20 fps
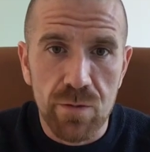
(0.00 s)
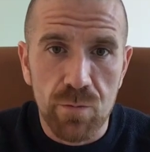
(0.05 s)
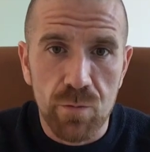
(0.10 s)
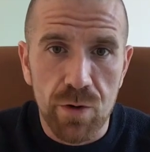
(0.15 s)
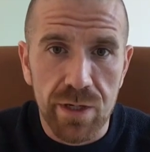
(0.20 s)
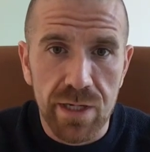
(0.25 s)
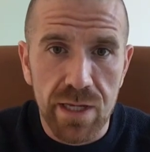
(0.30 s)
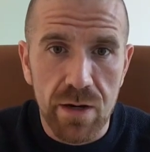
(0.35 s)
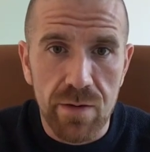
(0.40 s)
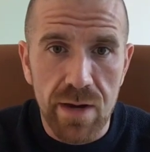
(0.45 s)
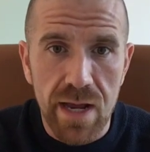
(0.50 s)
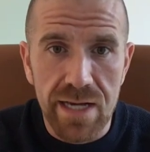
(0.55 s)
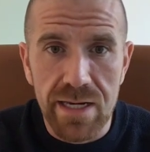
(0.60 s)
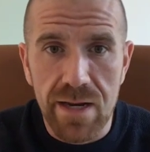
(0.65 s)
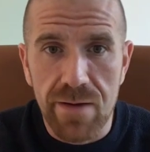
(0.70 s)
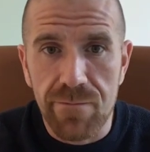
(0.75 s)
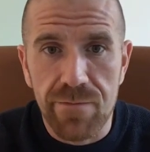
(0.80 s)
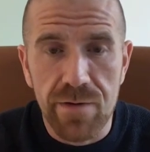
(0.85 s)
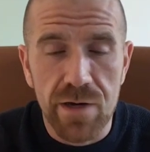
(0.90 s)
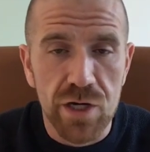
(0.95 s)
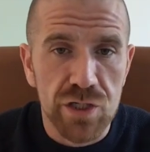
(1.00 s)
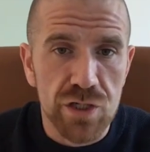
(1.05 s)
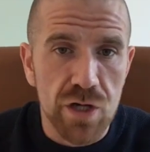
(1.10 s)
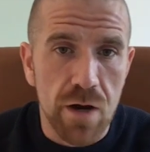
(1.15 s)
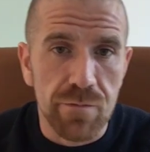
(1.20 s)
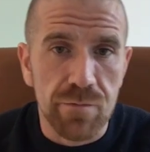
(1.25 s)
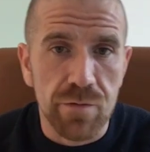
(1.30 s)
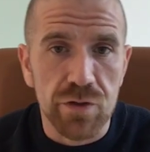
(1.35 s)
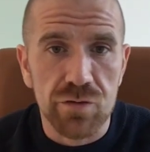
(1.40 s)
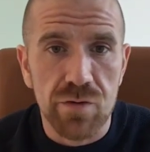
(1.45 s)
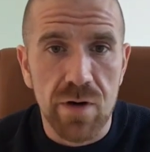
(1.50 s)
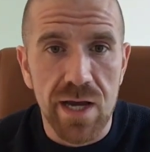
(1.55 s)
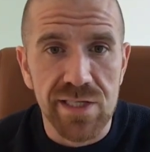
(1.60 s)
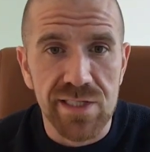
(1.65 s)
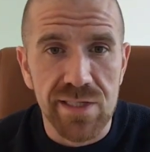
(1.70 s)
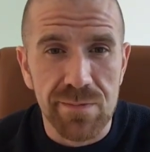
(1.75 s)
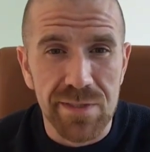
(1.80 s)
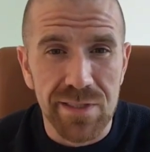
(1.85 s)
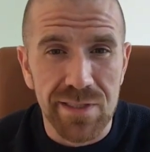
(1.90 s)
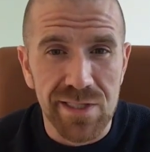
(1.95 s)
the workout and then finish off with
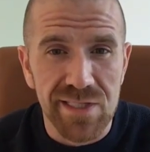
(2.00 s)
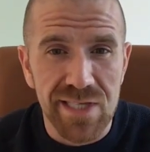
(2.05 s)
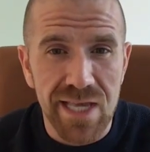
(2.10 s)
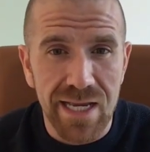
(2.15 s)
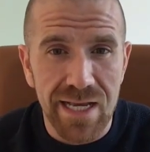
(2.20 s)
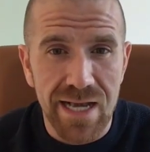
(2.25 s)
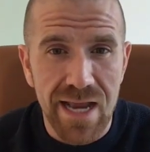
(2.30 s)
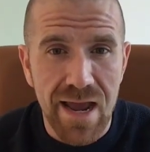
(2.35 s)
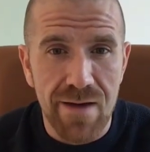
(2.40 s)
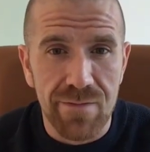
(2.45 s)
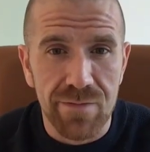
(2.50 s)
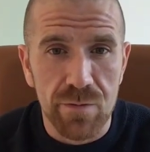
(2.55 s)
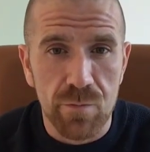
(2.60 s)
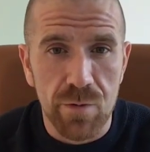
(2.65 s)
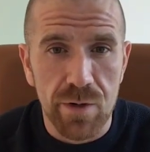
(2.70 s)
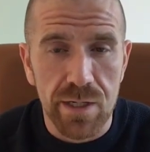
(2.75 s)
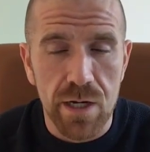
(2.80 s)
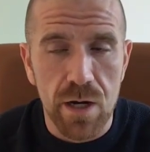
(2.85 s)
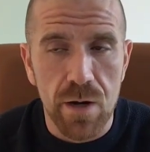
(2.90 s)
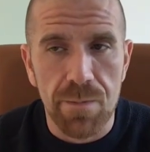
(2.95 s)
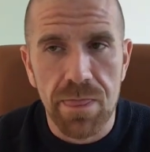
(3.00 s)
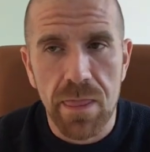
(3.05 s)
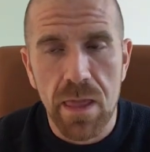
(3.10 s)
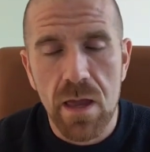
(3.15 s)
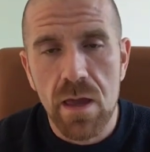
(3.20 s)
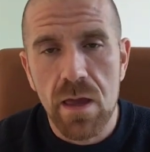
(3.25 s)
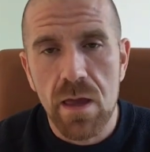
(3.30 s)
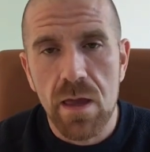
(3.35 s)
triceps at the second half of the workout.